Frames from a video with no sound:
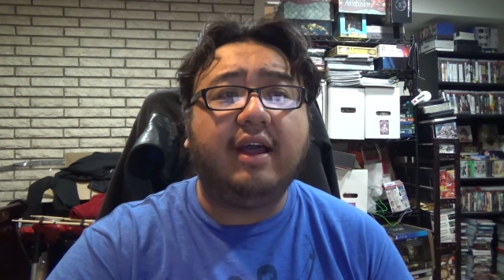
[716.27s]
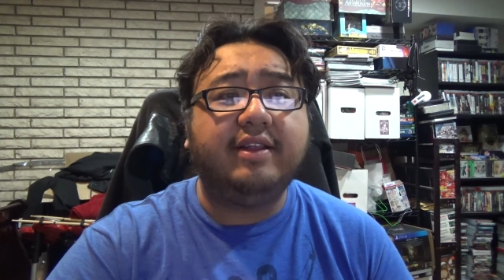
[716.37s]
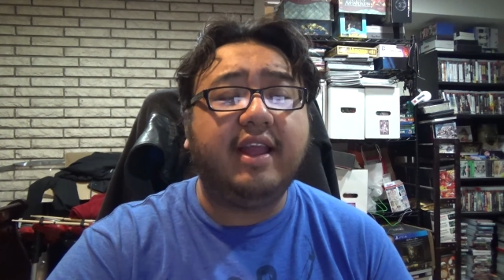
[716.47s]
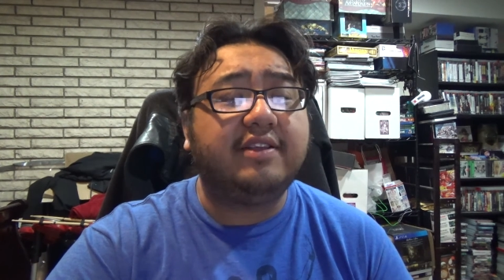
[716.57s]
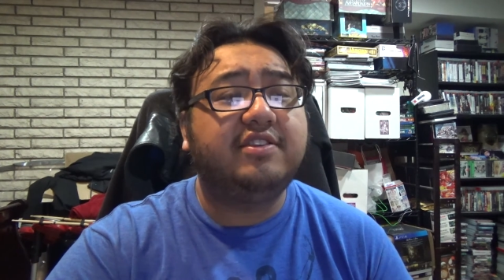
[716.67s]

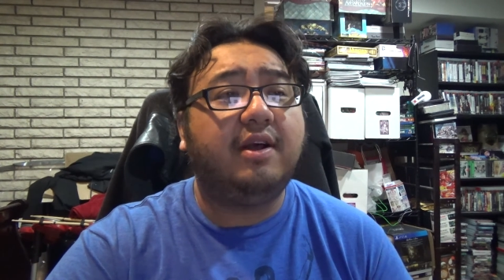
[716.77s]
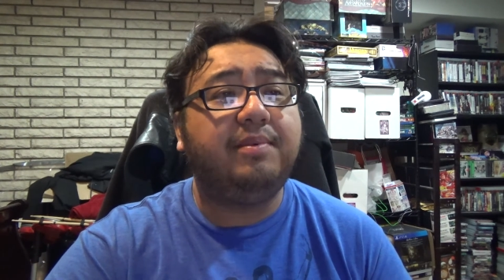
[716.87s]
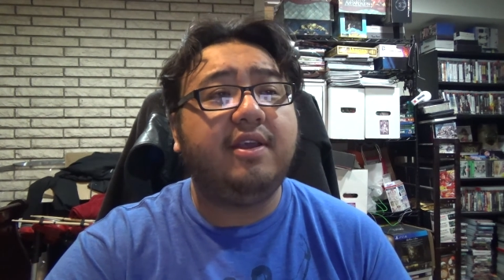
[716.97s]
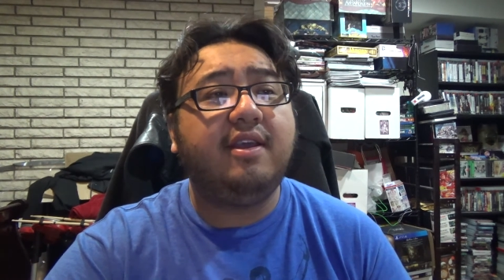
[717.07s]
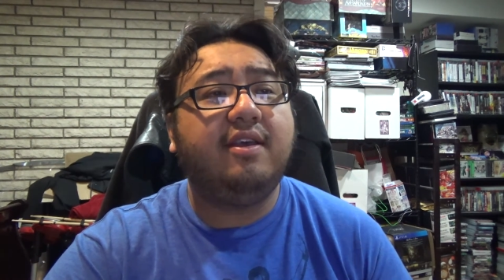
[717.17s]
Next
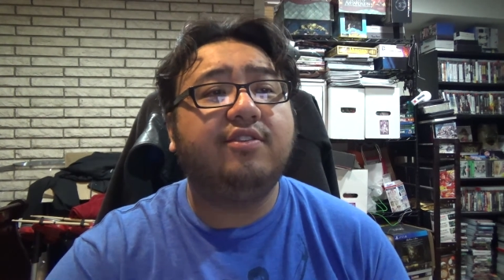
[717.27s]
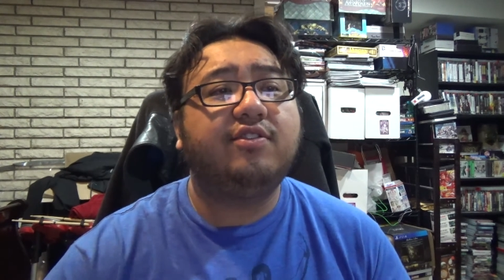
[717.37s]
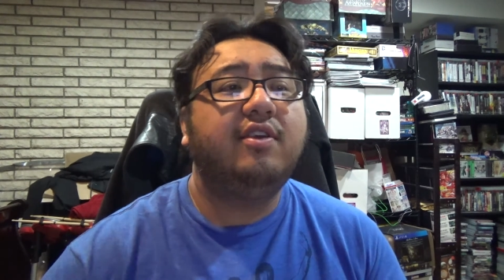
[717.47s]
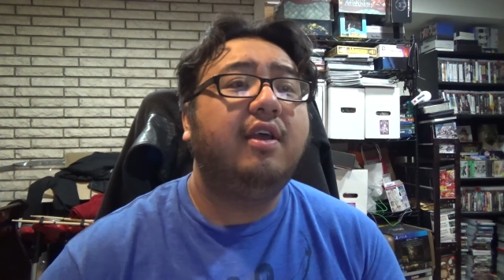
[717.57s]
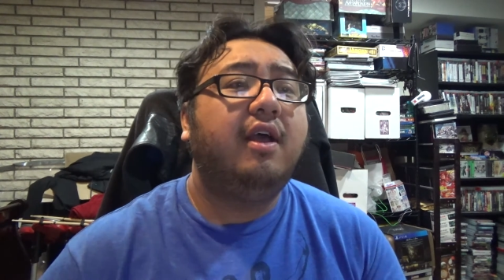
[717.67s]
up
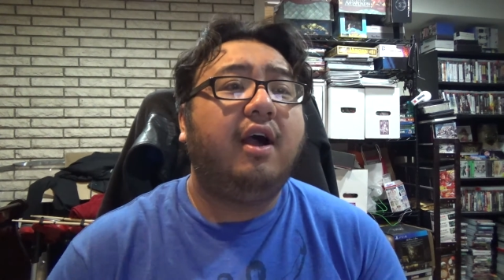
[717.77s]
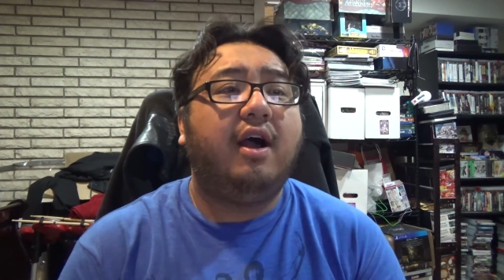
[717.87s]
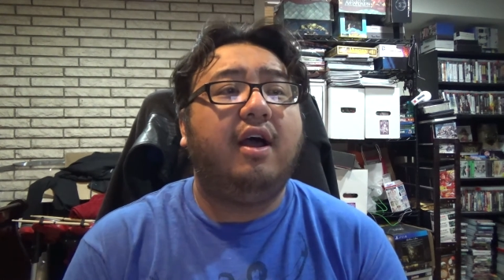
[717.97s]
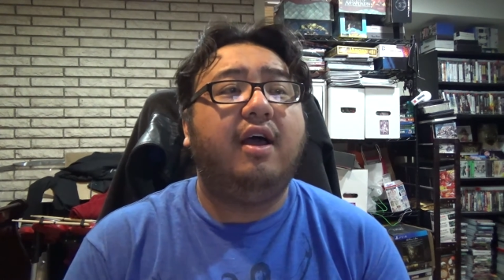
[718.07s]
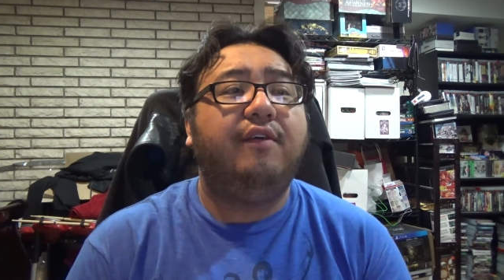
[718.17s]
is
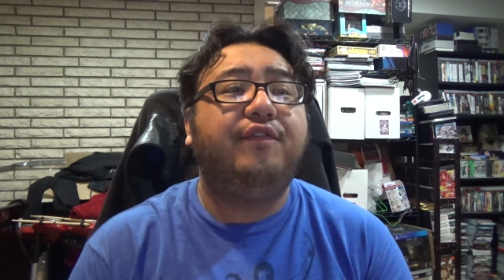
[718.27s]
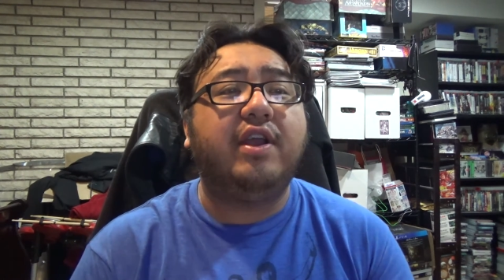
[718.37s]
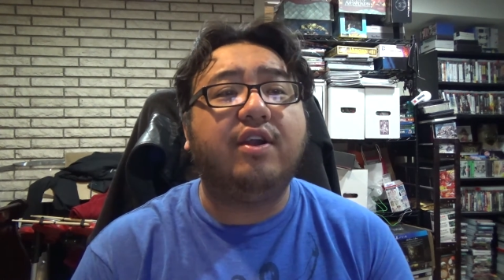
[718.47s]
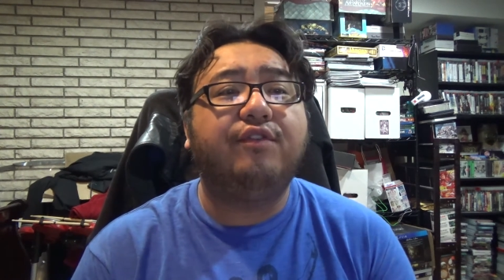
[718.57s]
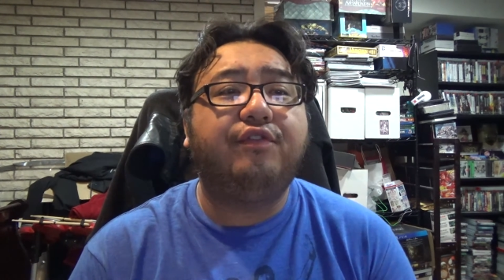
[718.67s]
a
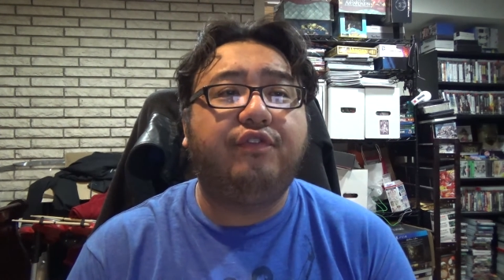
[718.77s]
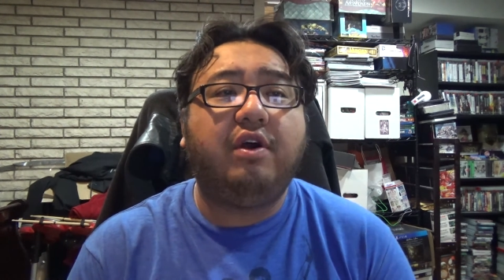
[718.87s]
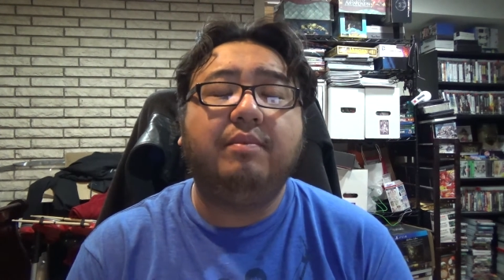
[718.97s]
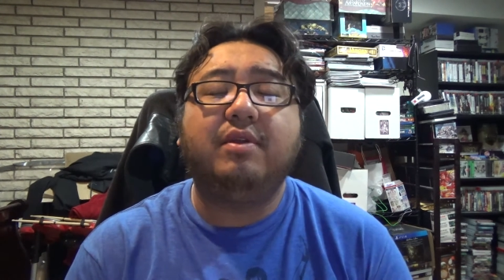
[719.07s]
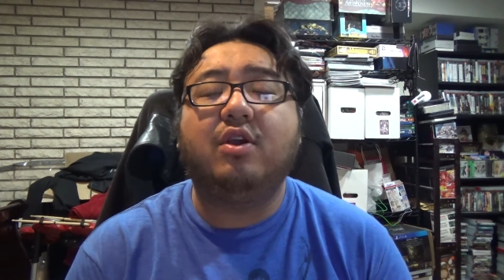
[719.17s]
figure
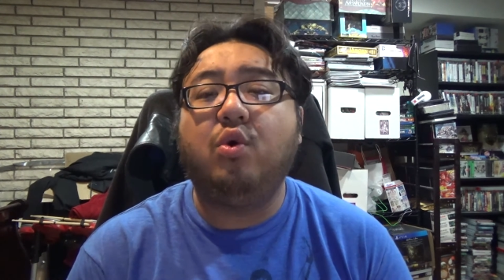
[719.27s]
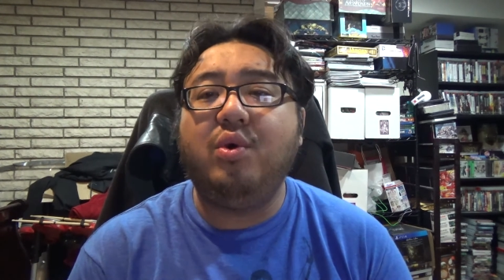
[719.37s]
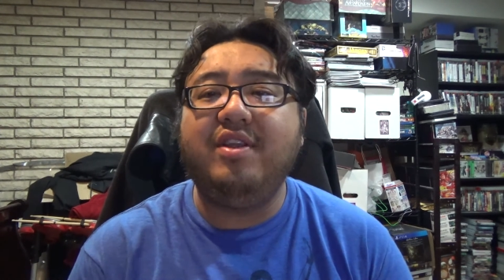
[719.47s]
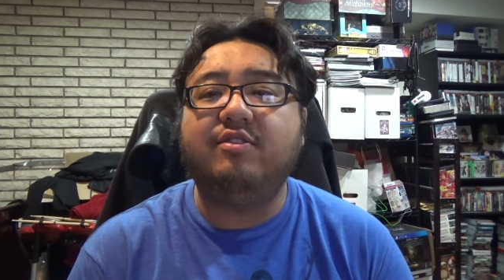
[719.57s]
from the Queen's